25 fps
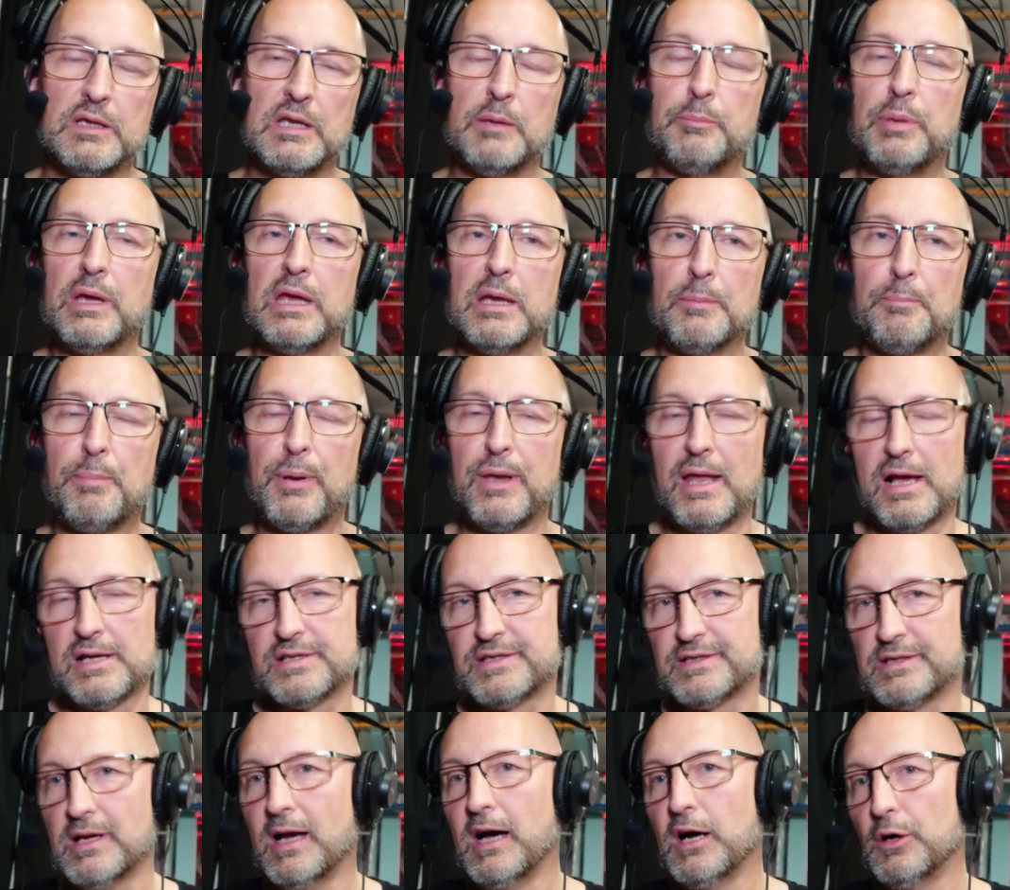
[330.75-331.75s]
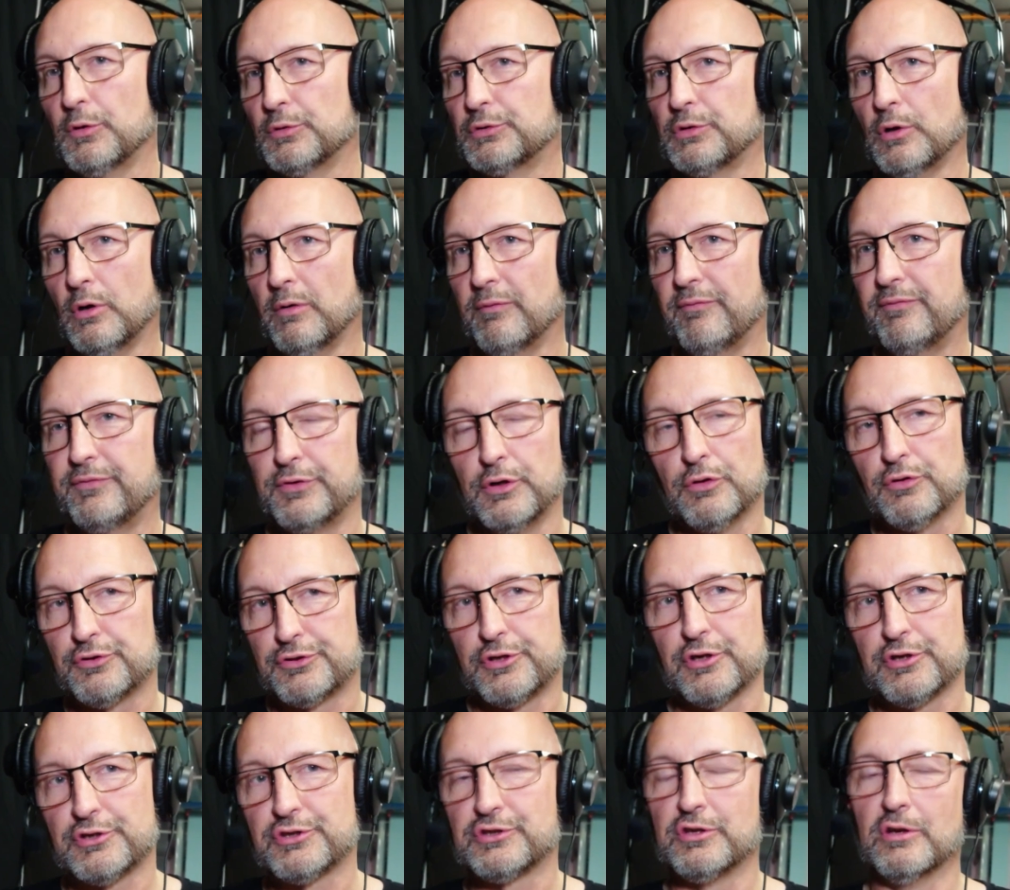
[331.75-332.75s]
dB plus out of
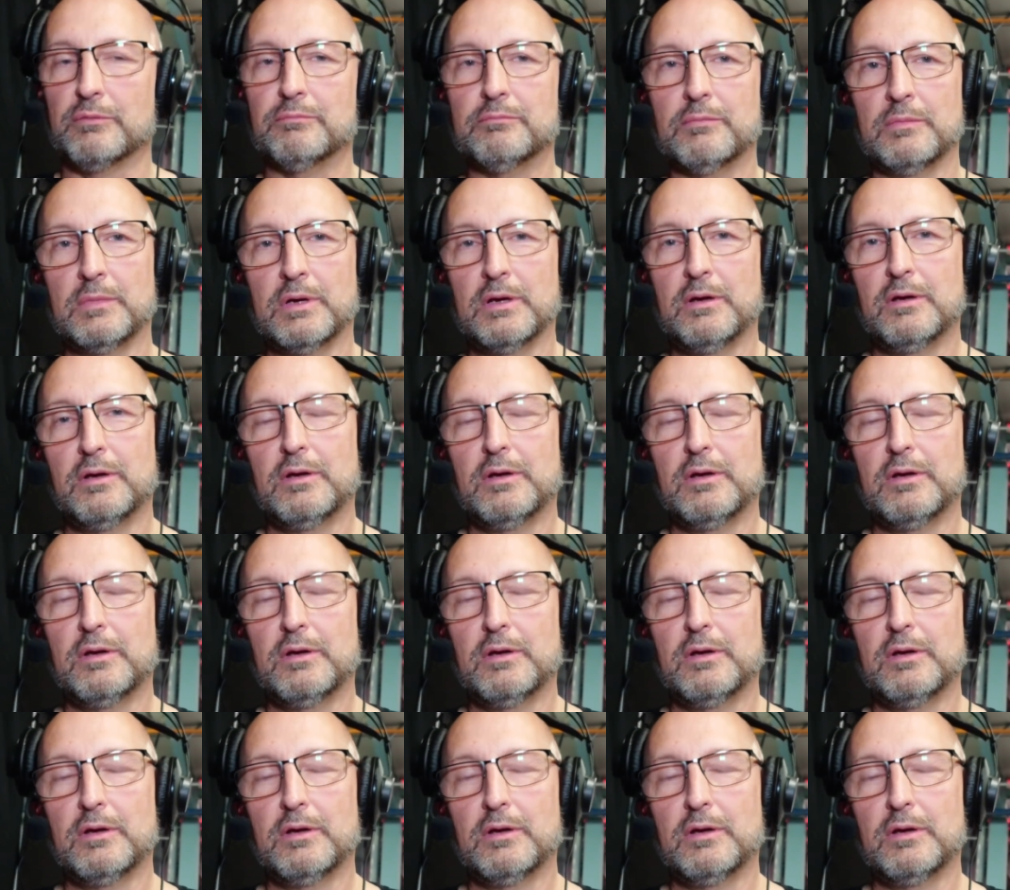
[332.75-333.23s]
your system.